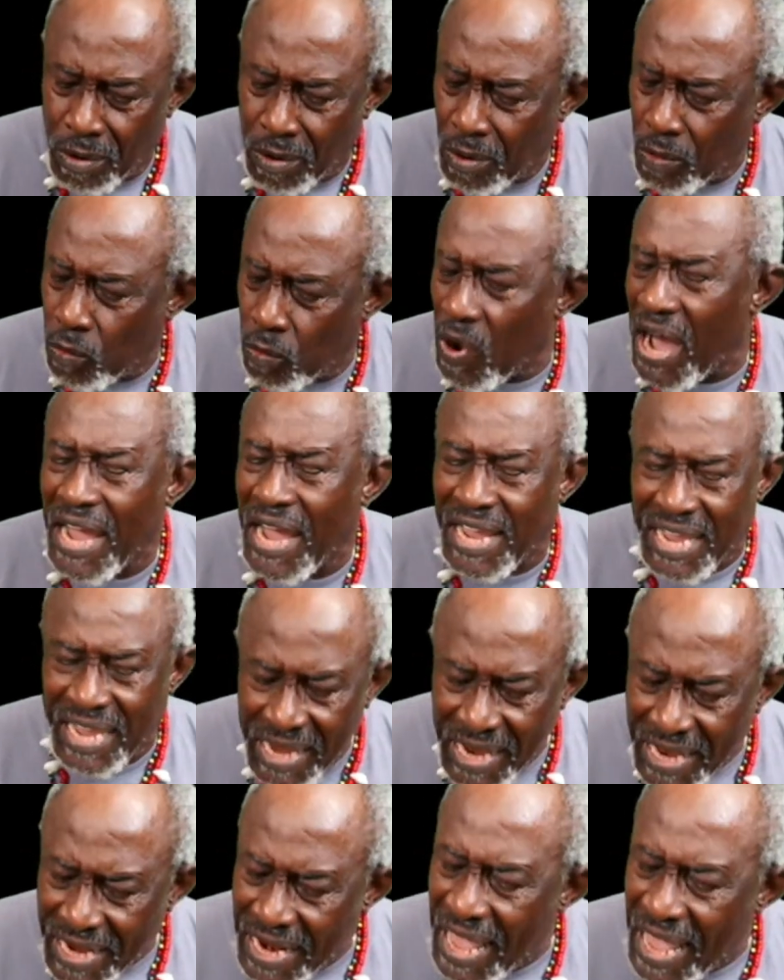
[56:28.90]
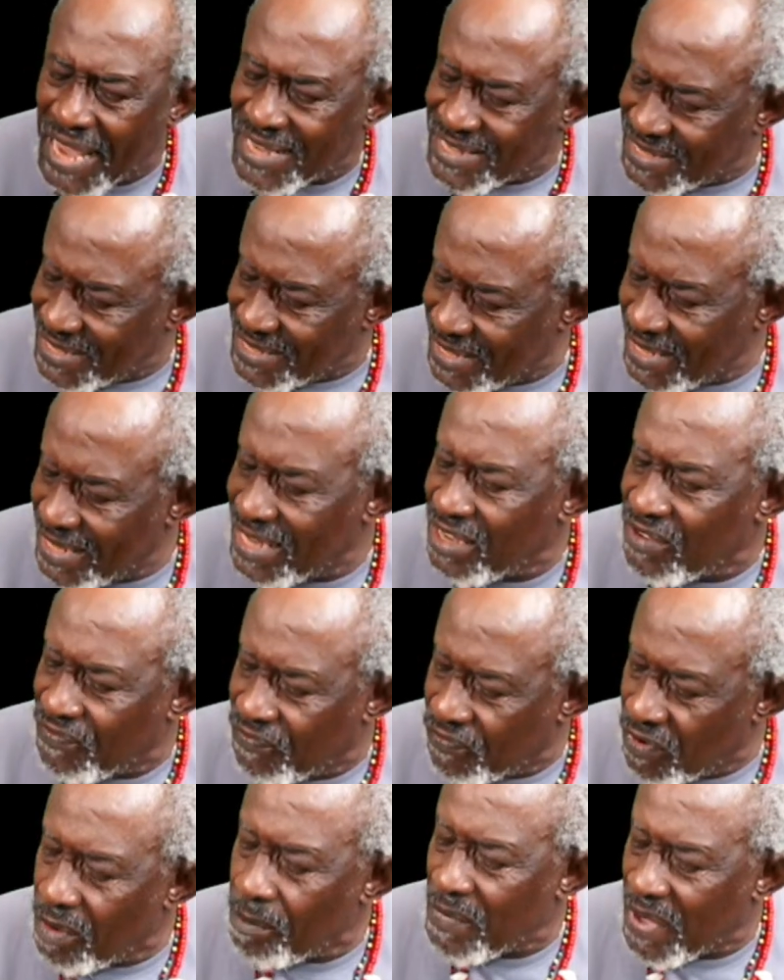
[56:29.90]
why can't I steal
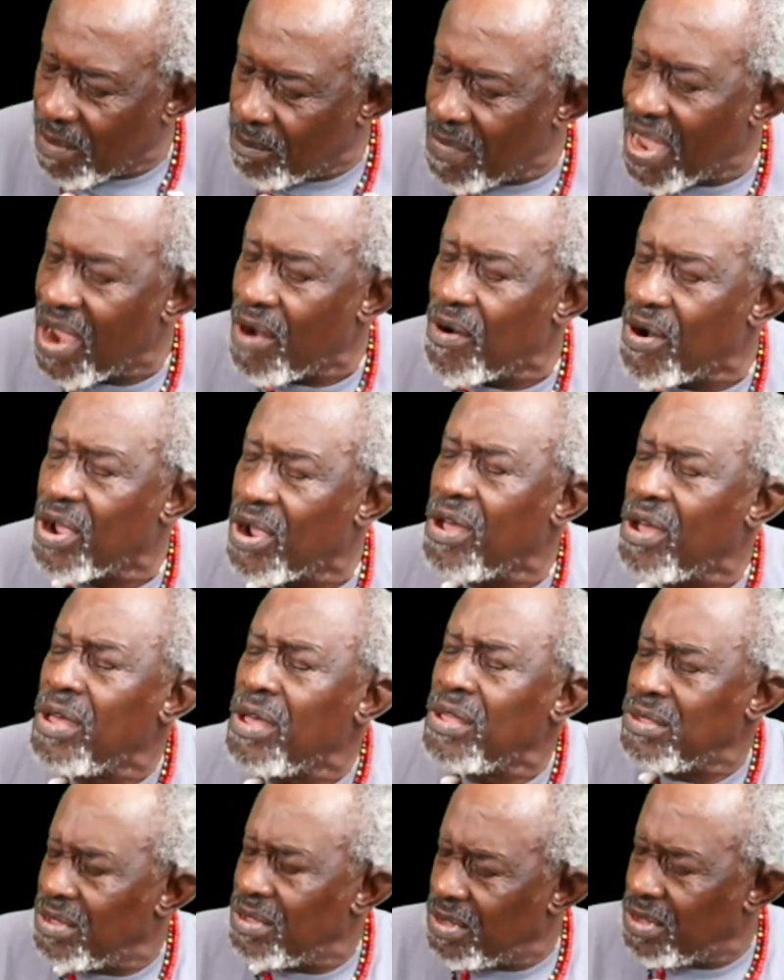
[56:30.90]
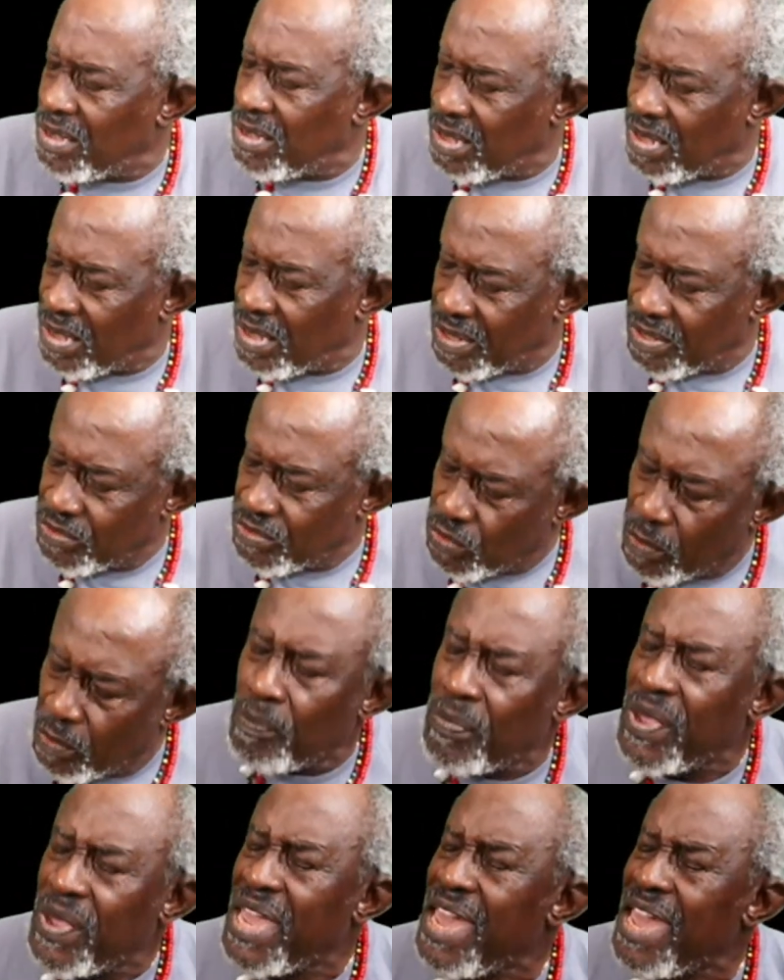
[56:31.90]
from America to
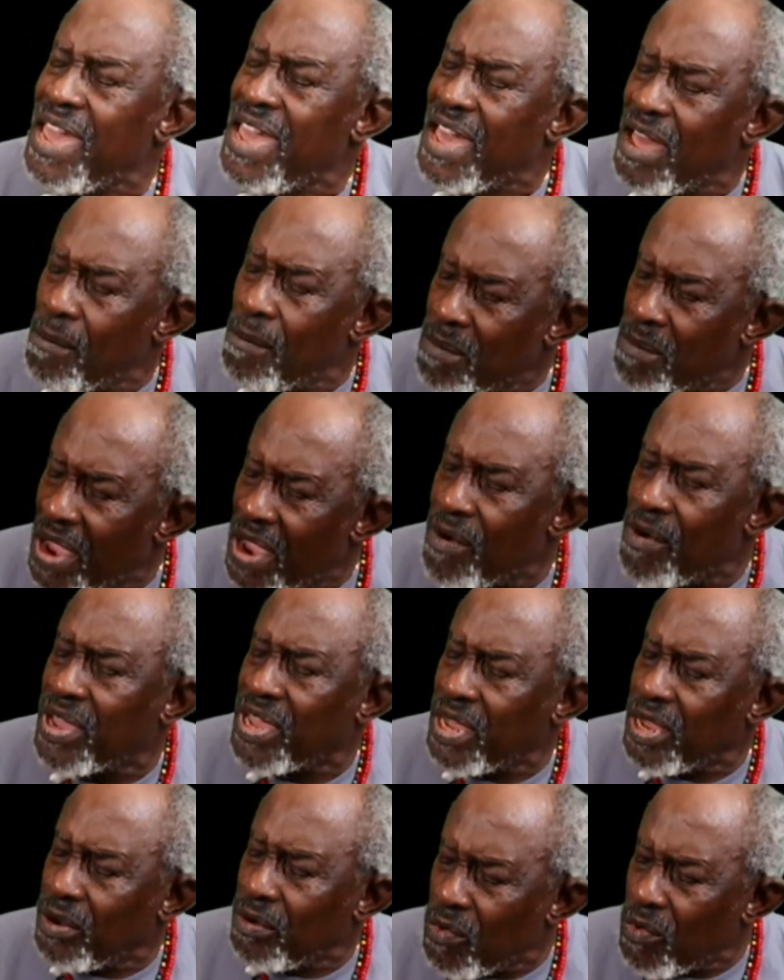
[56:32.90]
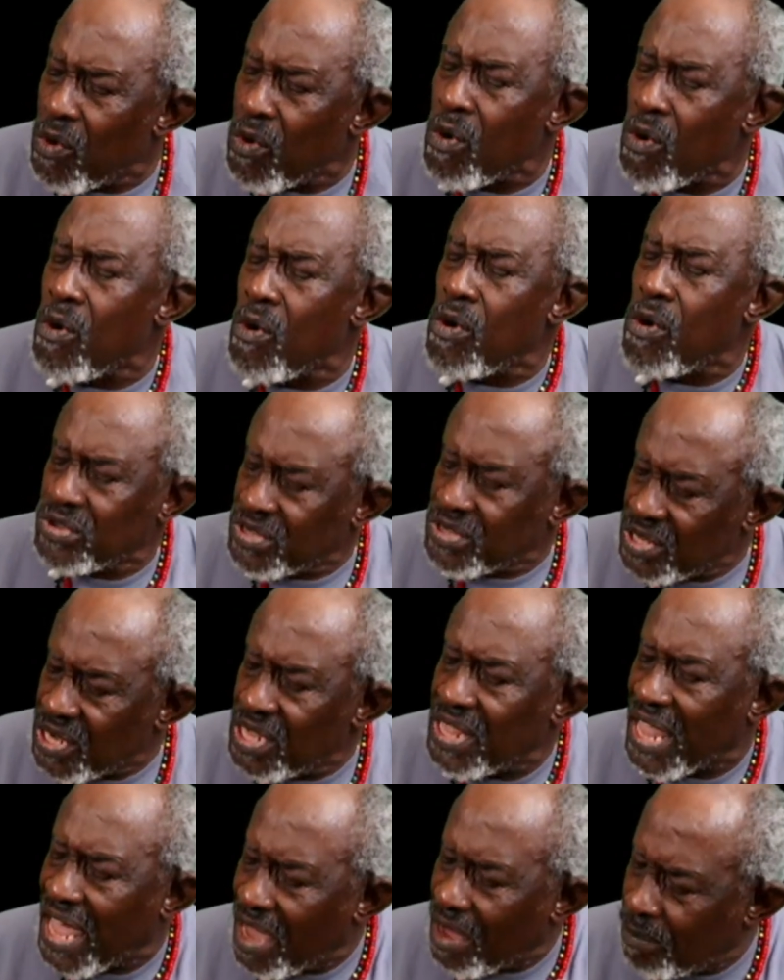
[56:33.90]
pay American rogues in
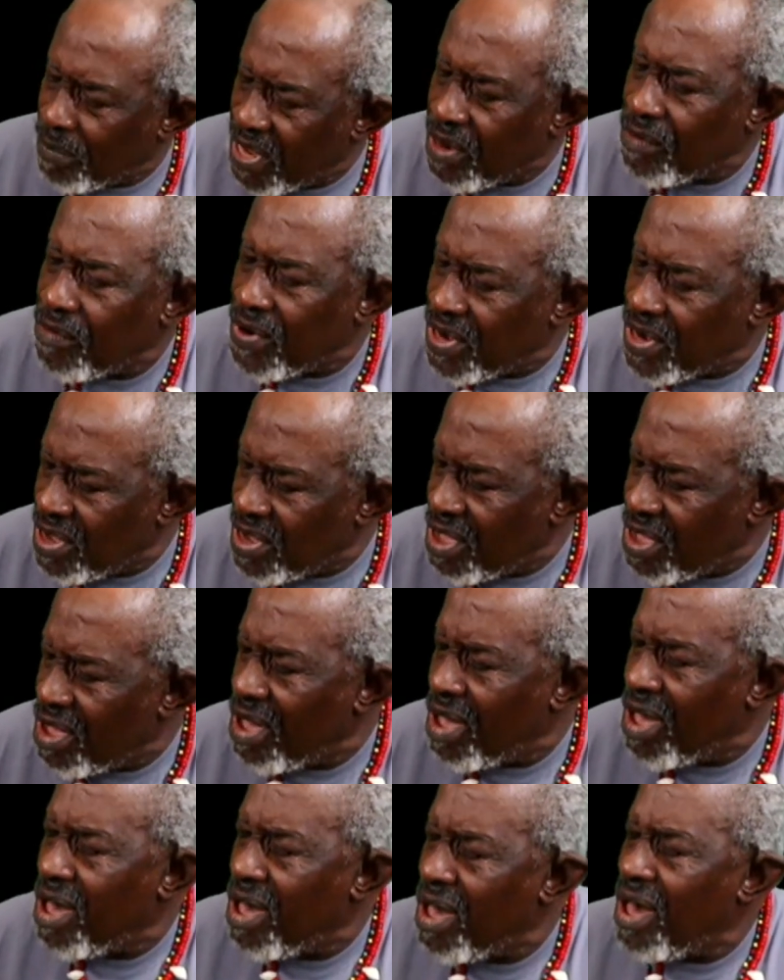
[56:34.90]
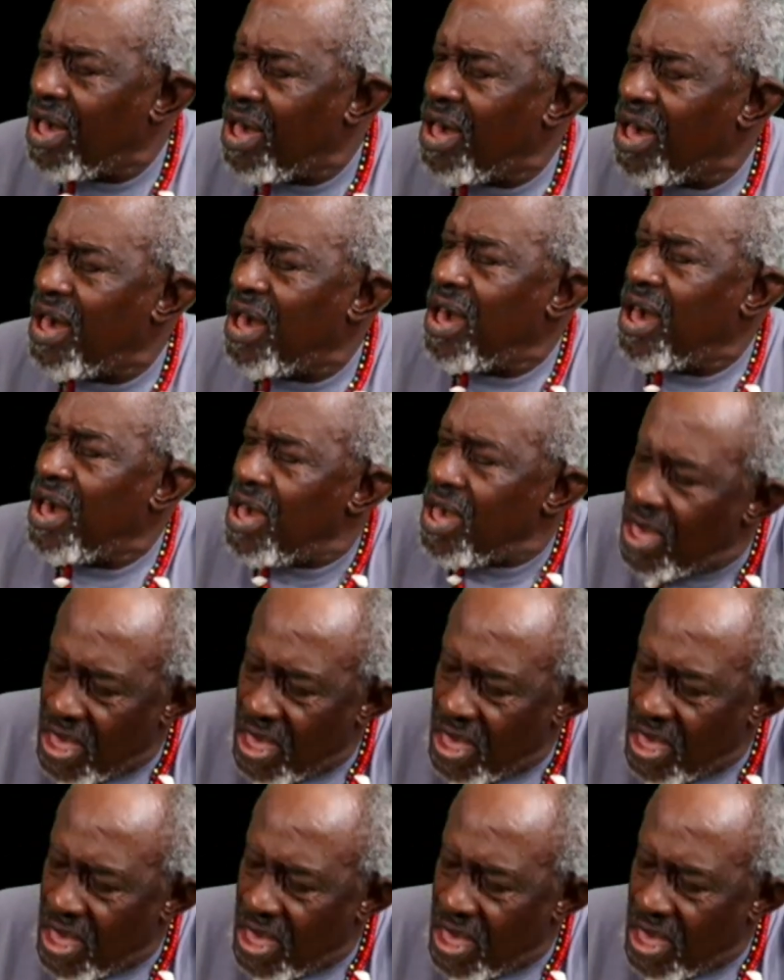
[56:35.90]
Liberia?